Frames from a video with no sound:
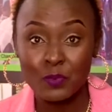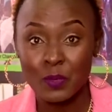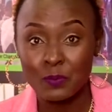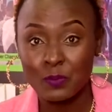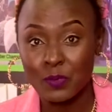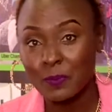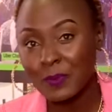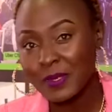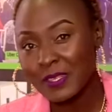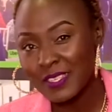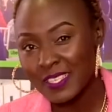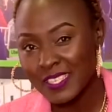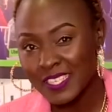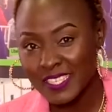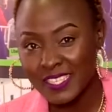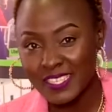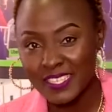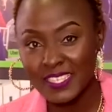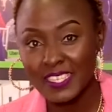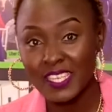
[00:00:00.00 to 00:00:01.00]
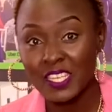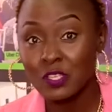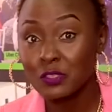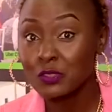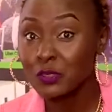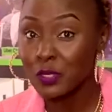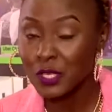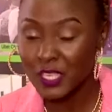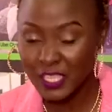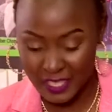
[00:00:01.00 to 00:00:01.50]
who are probably interested
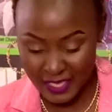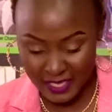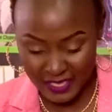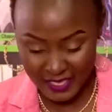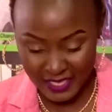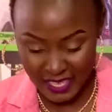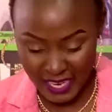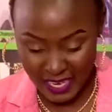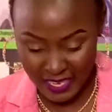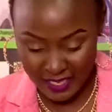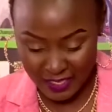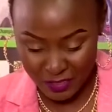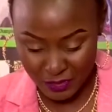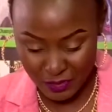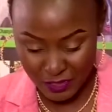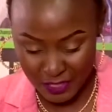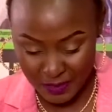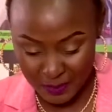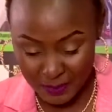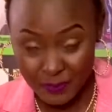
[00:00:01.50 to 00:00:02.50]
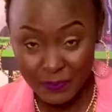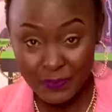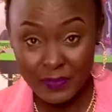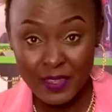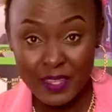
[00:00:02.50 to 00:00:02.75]
in joining this industry,